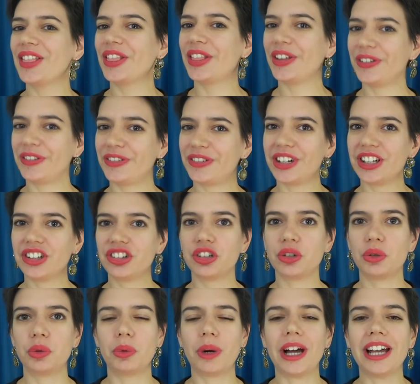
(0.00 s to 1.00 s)
The
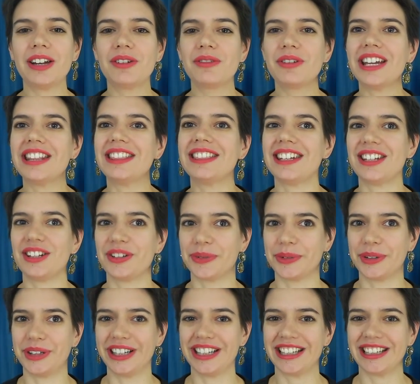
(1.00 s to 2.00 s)
French railway
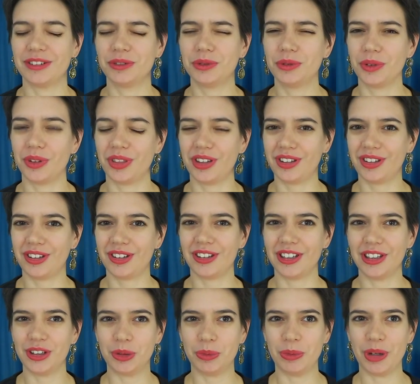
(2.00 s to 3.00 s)
network. Ooh, this is
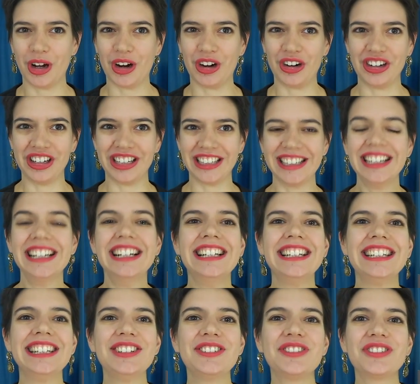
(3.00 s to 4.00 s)
going to be hard.
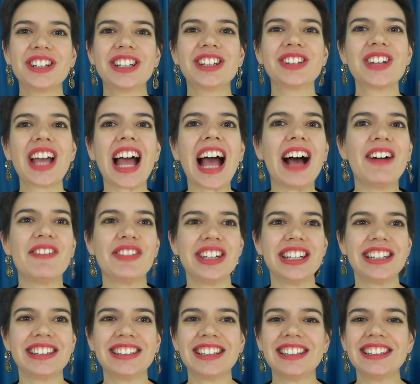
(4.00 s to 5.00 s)
In France, we have an
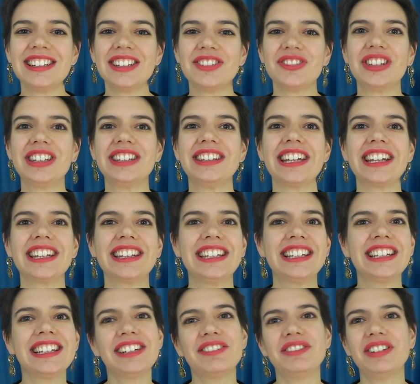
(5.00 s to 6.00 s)
extensive and
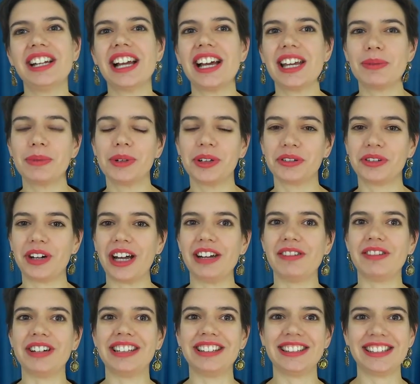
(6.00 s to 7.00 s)
technically reliable
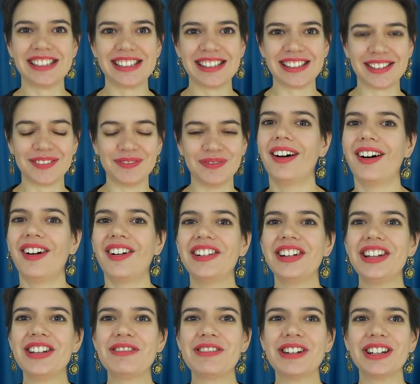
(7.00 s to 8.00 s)
railway system.
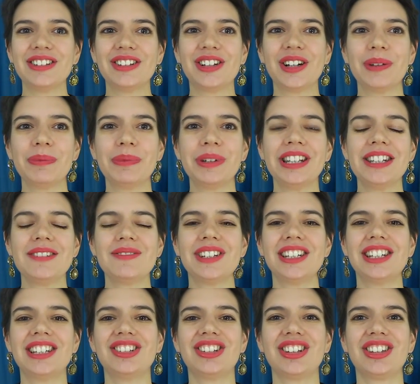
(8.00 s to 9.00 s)
Only one company
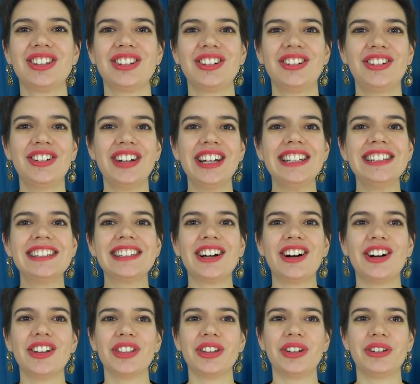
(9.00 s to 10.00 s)
manages the trains
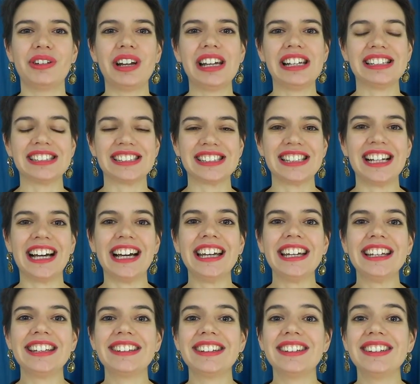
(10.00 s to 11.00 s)
on the rails, la
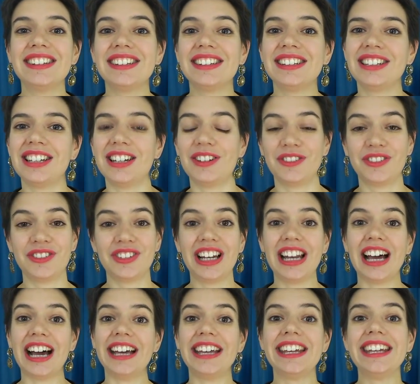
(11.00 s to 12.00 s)
SNCF.
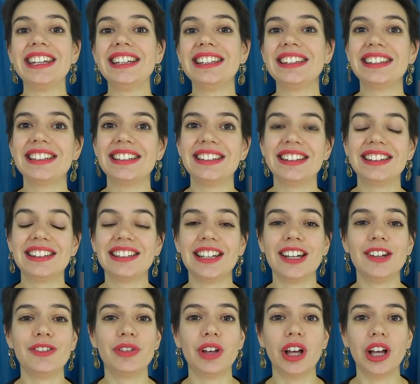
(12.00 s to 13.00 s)
La
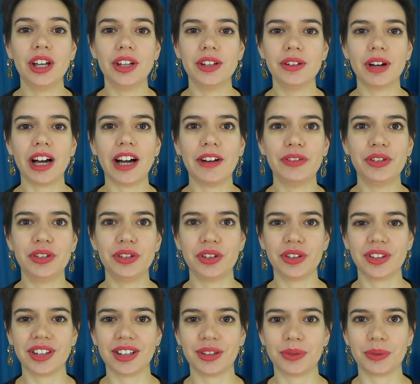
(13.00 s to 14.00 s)
SNCF, you have to
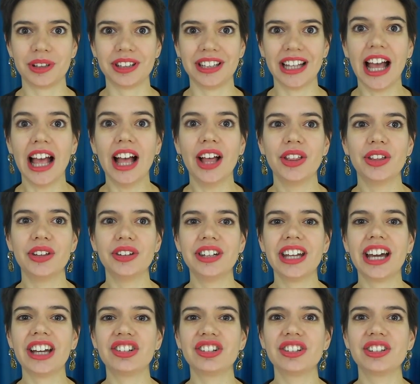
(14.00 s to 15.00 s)
know this one. The
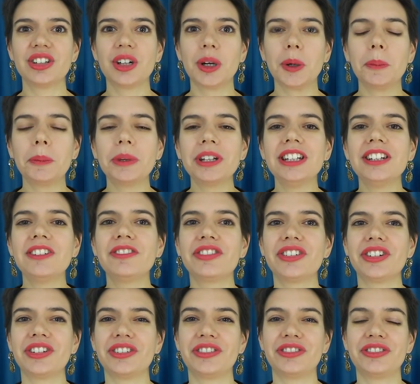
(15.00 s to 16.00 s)
National Company
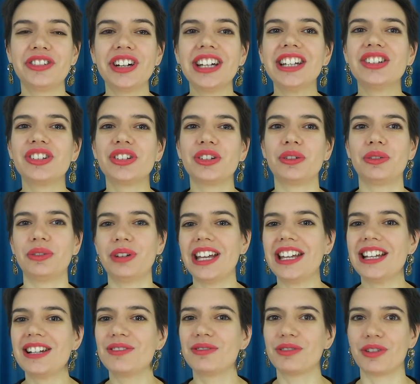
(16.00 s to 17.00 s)
for French
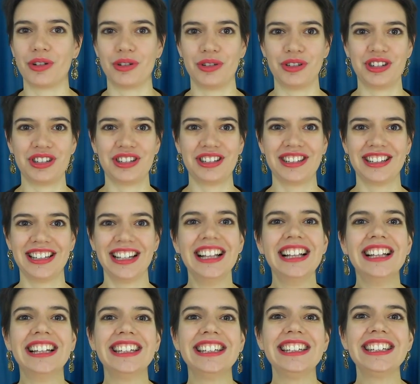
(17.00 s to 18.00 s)
Railroads.
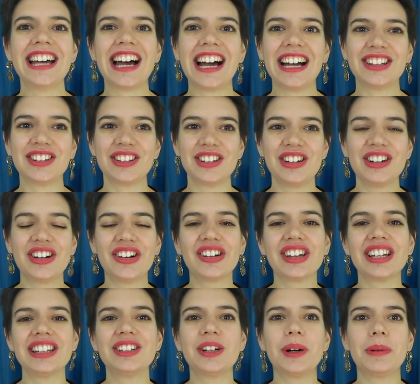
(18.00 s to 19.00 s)
It has a
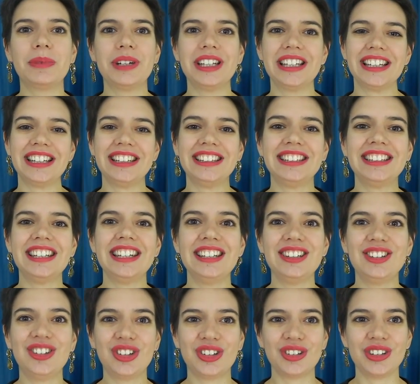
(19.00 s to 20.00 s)
long and complicated
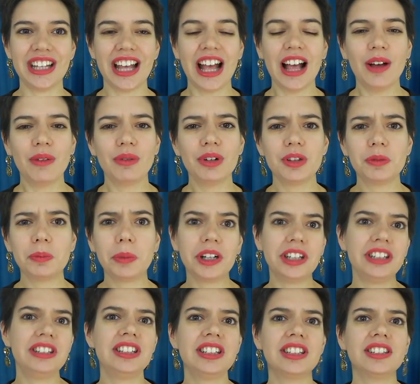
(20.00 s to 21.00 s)
history, with
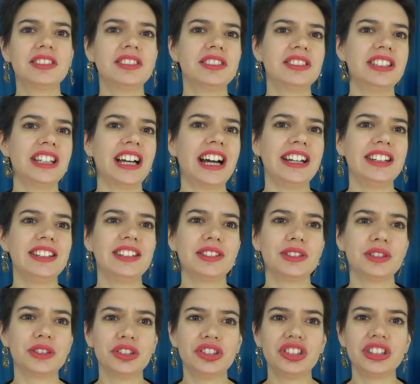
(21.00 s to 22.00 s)
political and
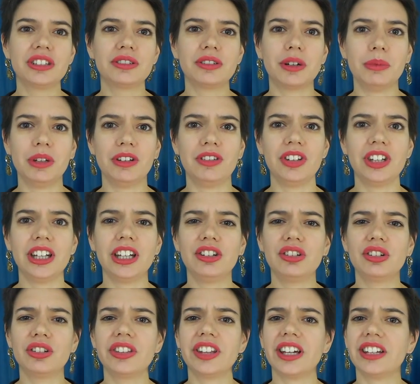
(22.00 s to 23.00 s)
ideological
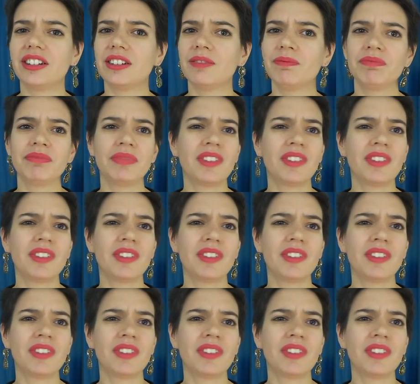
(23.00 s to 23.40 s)
ramifications that